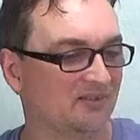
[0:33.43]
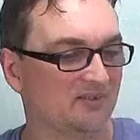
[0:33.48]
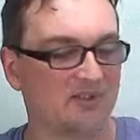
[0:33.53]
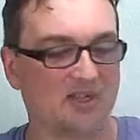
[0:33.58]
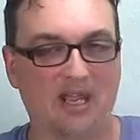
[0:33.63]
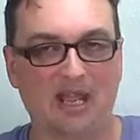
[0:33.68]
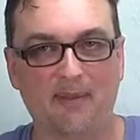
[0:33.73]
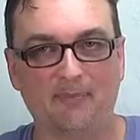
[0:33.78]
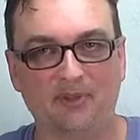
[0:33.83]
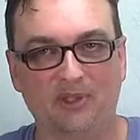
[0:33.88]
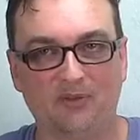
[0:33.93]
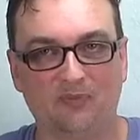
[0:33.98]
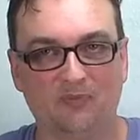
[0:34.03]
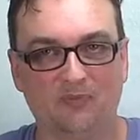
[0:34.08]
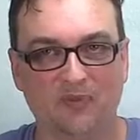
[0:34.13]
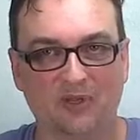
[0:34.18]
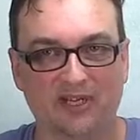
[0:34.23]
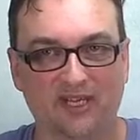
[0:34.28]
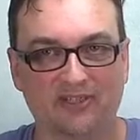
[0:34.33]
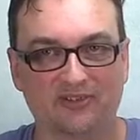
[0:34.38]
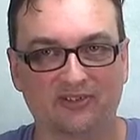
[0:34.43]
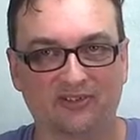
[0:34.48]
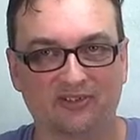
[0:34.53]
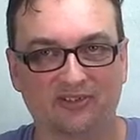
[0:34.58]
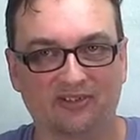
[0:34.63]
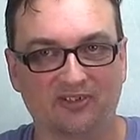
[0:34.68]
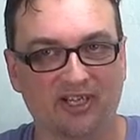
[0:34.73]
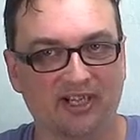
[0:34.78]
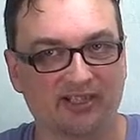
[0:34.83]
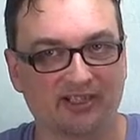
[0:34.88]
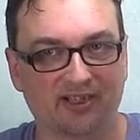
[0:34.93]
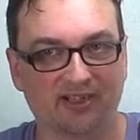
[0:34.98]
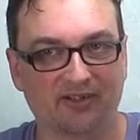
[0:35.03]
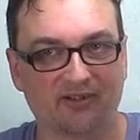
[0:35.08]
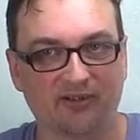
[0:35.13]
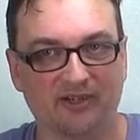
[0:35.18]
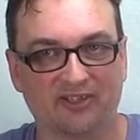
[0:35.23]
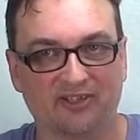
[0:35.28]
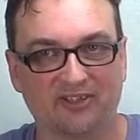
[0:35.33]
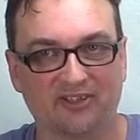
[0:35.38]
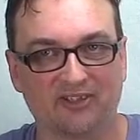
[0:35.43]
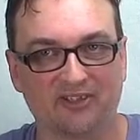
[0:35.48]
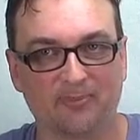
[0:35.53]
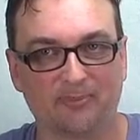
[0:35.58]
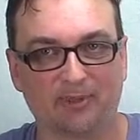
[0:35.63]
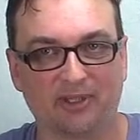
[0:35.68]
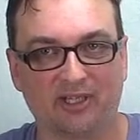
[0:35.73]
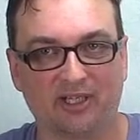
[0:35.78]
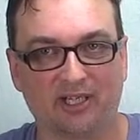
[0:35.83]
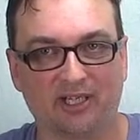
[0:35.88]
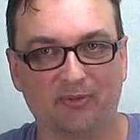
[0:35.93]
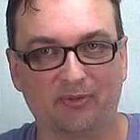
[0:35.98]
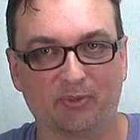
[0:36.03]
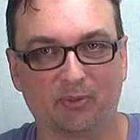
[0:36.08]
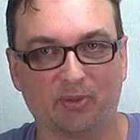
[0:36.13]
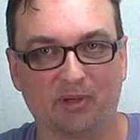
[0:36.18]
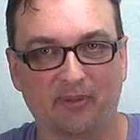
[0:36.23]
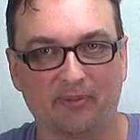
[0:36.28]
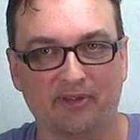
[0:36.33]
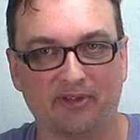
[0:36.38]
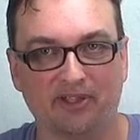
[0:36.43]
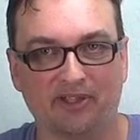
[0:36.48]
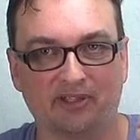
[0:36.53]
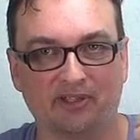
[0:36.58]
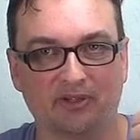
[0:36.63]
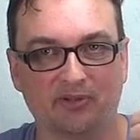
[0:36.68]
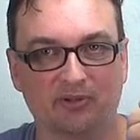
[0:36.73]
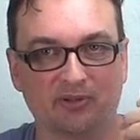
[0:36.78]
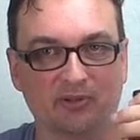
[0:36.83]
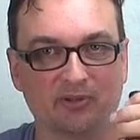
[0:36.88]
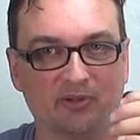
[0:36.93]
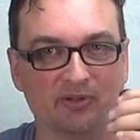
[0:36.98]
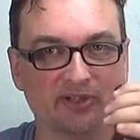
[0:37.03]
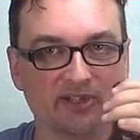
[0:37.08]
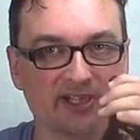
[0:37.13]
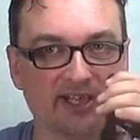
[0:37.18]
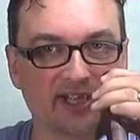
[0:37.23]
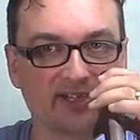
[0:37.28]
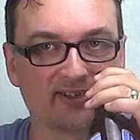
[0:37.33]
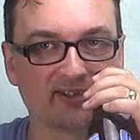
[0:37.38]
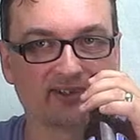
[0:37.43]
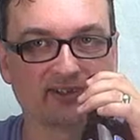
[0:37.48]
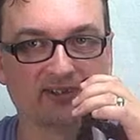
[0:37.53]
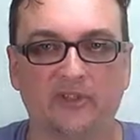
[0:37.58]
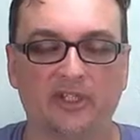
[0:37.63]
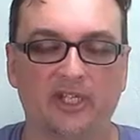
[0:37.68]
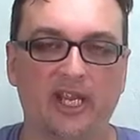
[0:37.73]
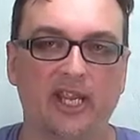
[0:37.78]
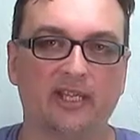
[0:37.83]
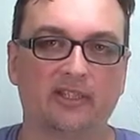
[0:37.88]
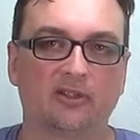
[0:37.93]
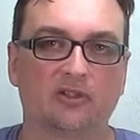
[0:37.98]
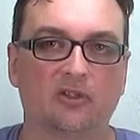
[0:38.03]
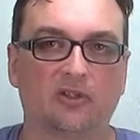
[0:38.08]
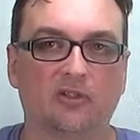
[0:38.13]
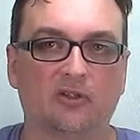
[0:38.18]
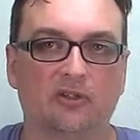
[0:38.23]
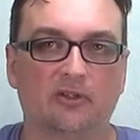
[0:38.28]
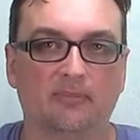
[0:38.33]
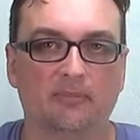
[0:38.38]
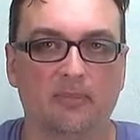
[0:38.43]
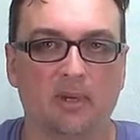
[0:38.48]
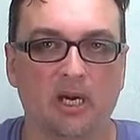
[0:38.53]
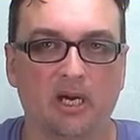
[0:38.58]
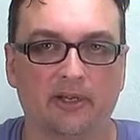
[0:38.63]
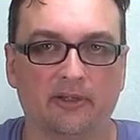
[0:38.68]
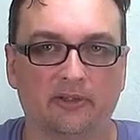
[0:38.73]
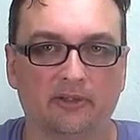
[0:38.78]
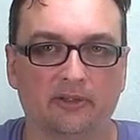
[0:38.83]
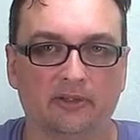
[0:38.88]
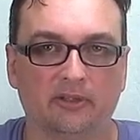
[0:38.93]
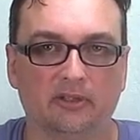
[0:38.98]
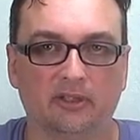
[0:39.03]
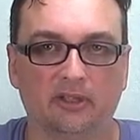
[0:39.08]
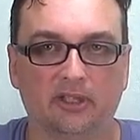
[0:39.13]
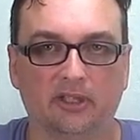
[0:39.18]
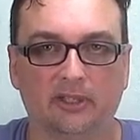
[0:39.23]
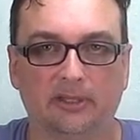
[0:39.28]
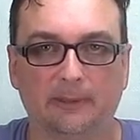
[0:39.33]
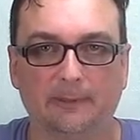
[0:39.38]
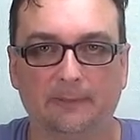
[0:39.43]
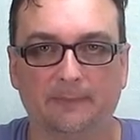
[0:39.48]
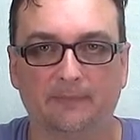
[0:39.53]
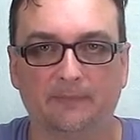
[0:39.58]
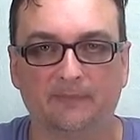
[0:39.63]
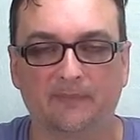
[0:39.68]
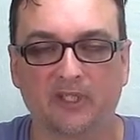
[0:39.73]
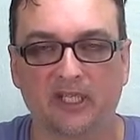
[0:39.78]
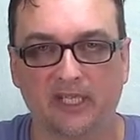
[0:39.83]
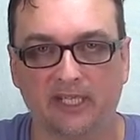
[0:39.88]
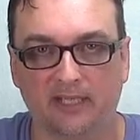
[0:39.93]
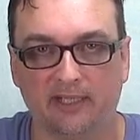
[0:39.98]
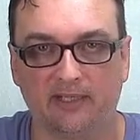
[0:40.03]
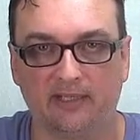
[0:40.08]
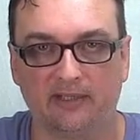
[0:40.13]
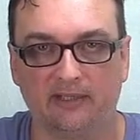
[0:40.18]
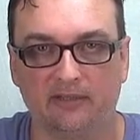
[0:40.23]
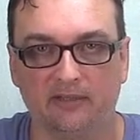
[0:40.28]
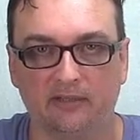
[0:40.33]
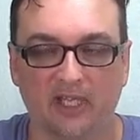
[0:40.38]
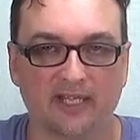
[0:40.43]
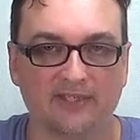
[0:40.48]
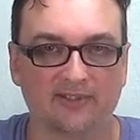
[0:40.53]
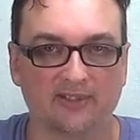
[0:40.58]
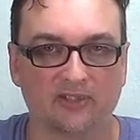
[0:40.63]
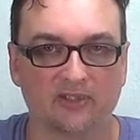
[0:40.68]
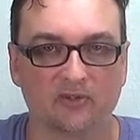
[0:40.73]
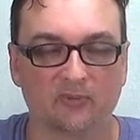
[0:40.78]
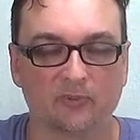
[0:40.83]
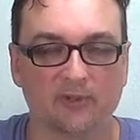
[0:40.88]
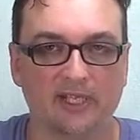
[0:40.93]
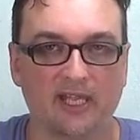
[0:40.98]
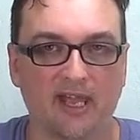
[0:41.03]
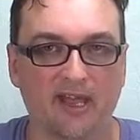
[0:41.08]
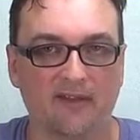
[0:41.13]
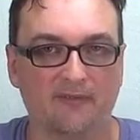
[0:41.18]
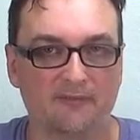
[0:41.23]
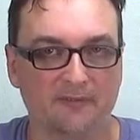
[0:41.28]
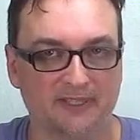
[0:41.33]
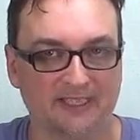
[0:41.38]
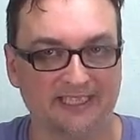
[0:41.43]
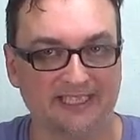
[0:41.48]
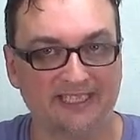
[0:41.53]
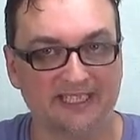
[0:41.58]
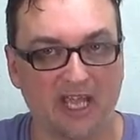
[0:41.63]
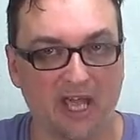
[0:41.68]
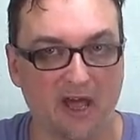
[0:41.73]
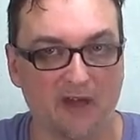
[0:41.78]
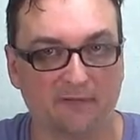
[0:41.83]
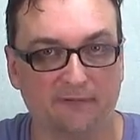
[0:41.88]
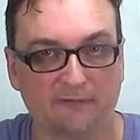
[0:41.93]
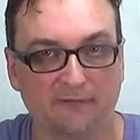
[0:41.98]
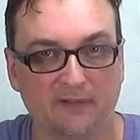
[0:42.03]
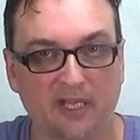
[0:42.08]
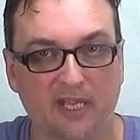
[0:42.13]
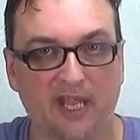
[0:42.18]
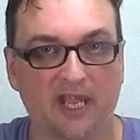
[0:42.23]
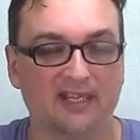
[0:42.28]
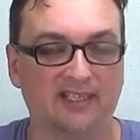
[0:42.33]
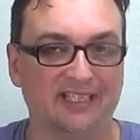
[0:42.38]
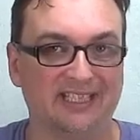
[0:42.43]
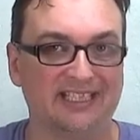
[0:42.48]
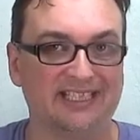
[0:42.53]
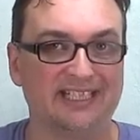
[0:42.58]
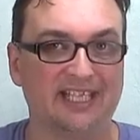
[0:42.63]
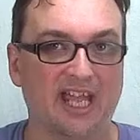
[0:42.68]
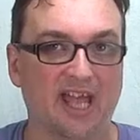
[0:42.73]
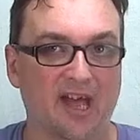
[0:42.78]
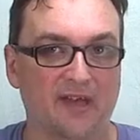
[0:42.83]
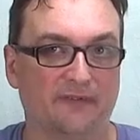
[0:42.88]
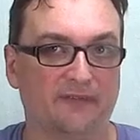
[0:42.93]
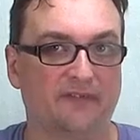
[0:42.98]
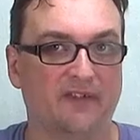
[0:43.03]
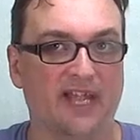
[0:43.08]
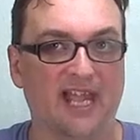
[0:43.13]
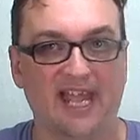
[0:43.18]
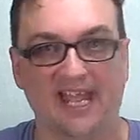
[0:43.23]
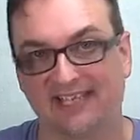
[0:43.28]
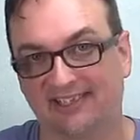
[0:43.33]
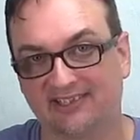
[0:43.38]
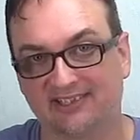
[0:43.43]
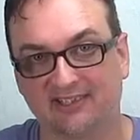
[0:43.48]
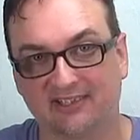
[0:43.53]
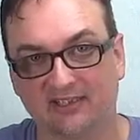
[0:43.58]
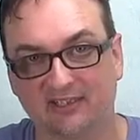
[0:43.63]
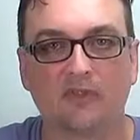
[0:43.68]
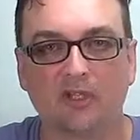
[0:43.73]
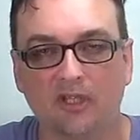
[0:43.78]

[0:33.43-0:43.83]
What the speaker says: happy to answer your Nikon questions, but I will probably then go Google the answer. Today in current modern Canon lenses, we have EF and EFS.